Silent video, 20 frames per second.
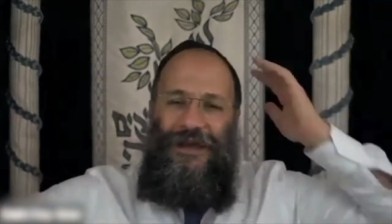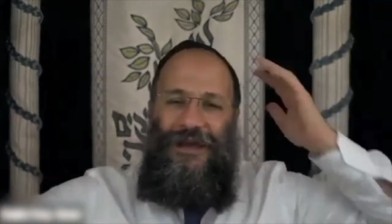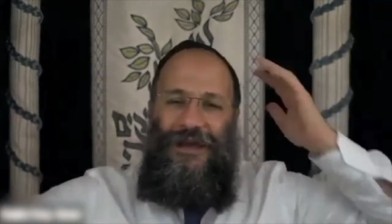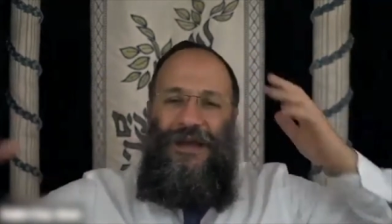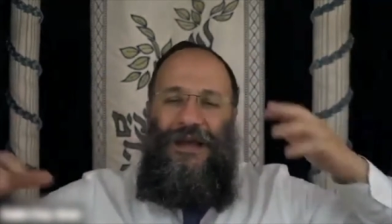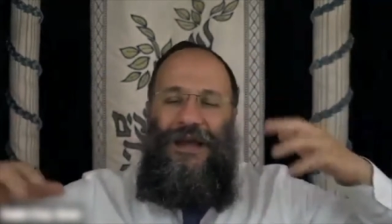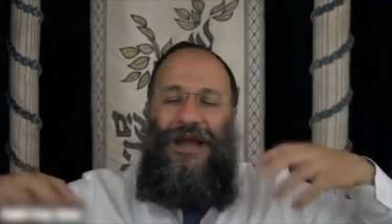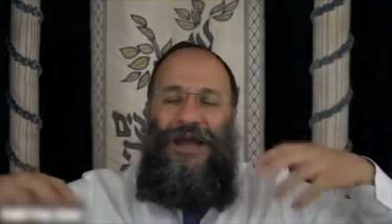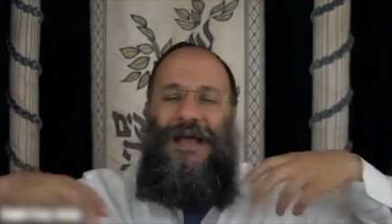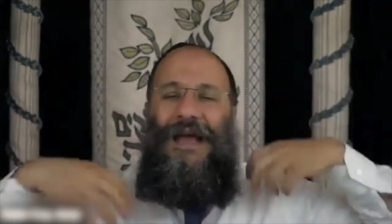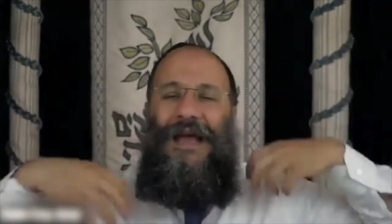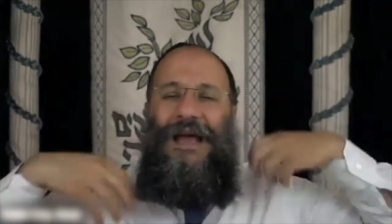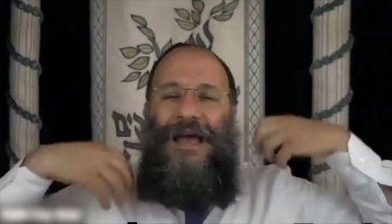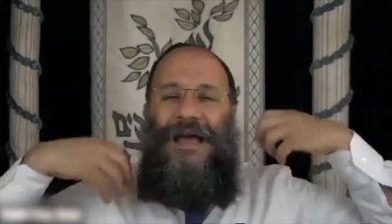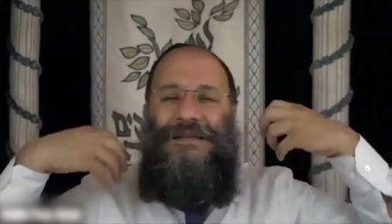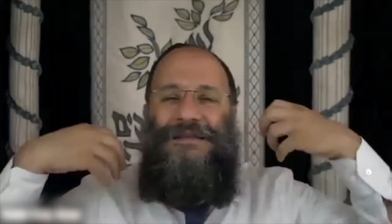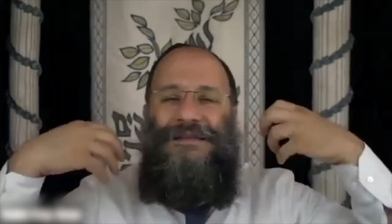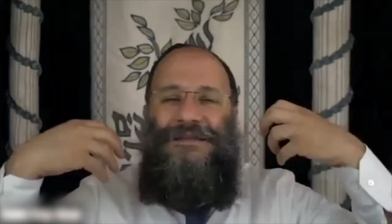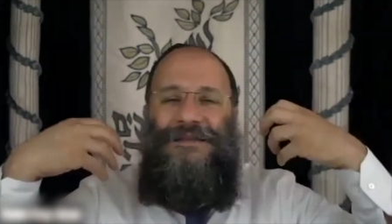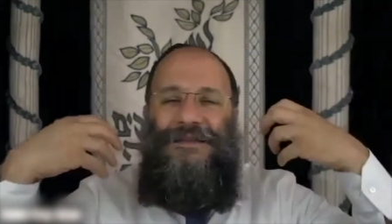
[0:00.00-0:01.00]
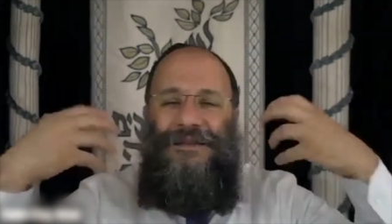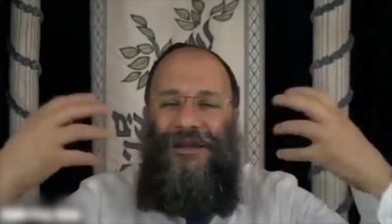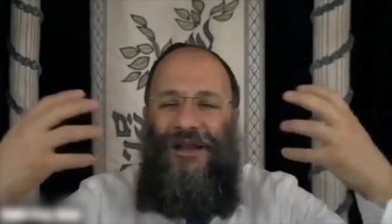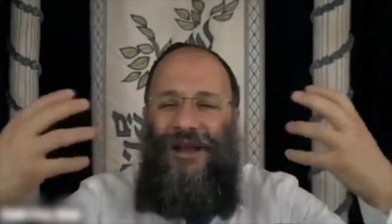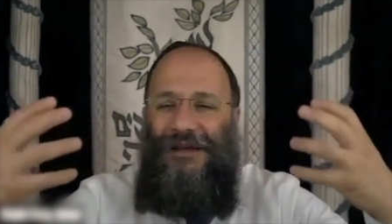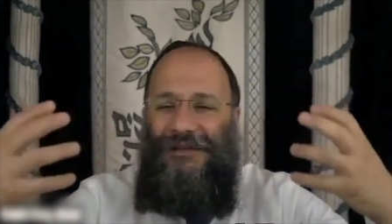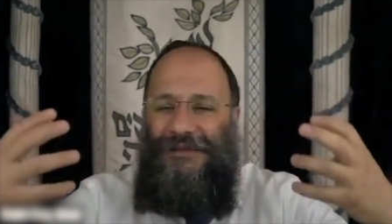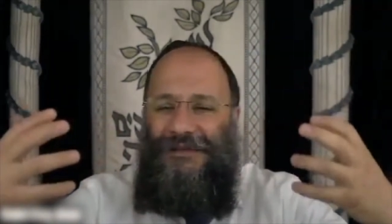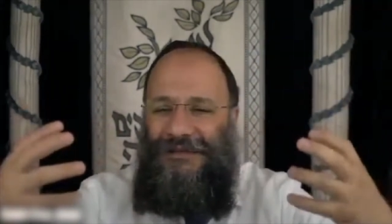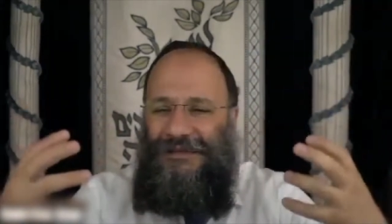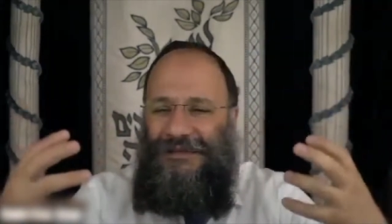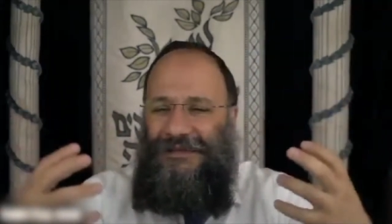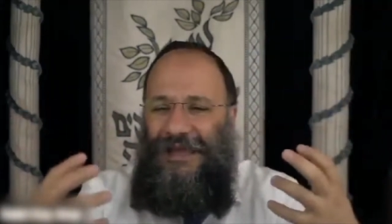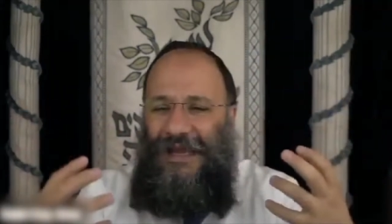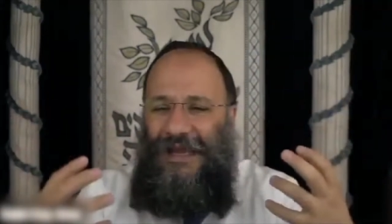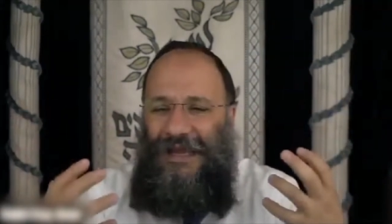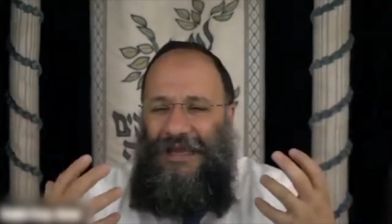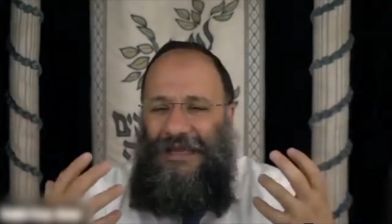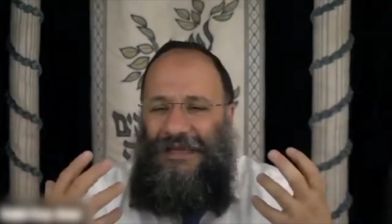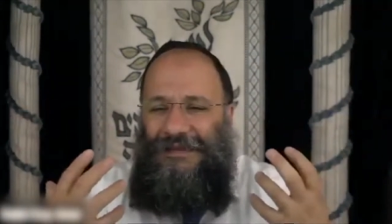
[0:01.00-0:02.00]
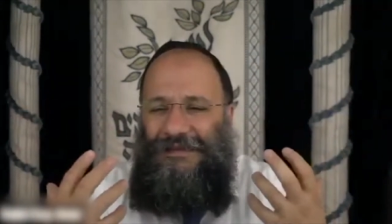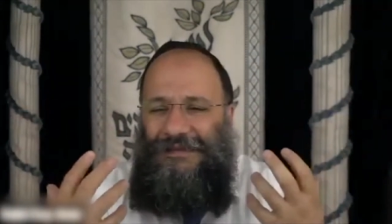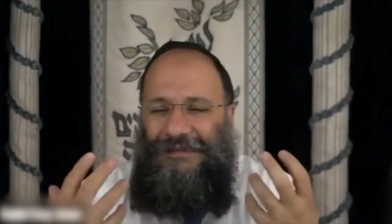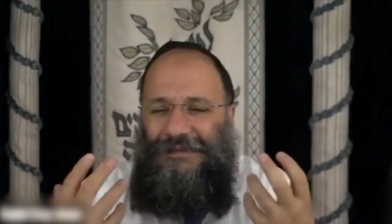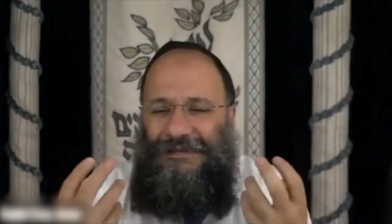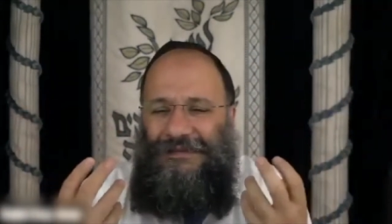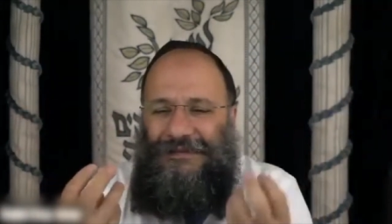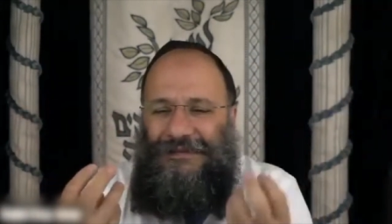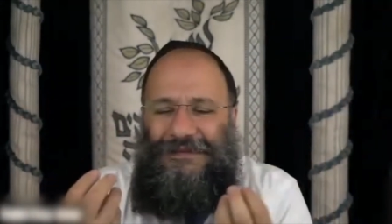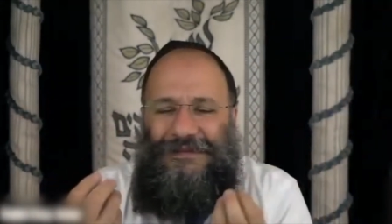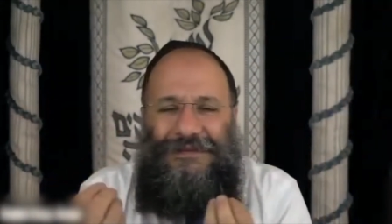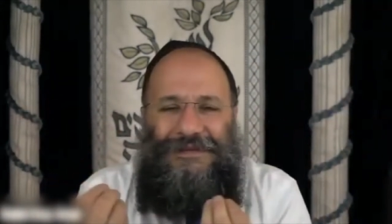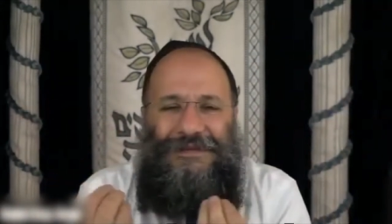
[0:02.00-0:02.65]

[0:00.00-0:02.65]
has lust and